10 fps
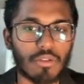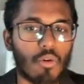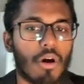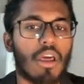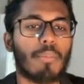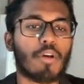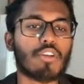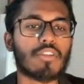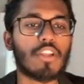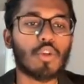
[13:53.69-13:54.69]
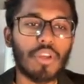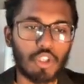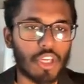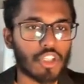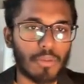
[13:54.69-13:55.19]
So because of the new
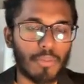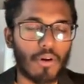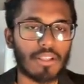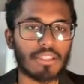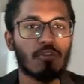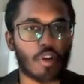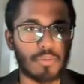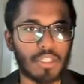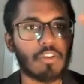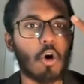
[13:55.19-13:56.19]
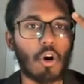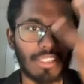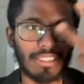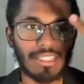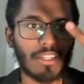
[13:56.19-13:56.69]
education policy, if you observe, all
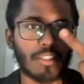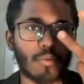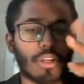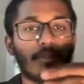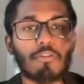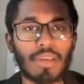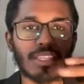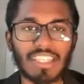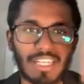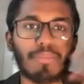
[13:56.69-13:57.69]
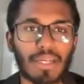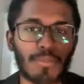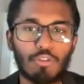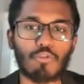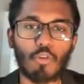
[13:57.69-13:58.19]
the 3 years program have basically become
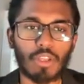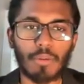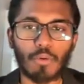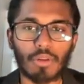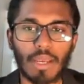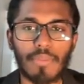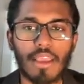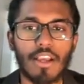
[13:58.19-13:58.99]
into a 4 year program.